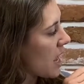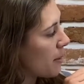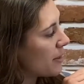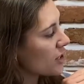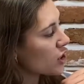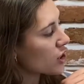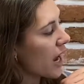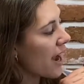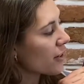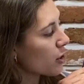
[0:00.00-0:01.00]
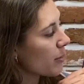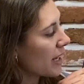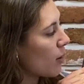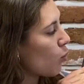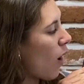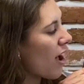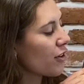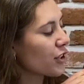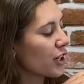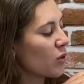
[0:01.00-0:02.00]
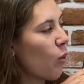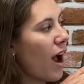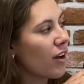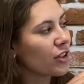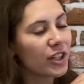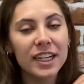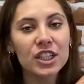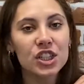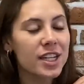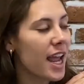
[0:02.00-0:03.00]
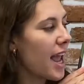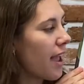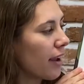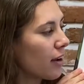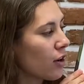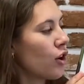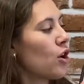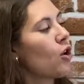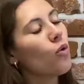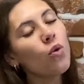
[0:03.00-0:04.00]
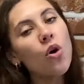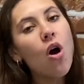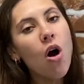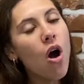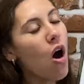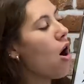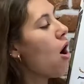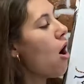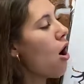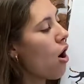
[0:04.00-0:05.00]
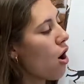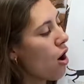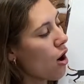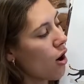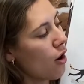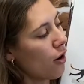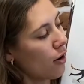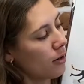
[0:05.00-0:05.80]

Mr. Tiger became wilder and wilder each day. Roar!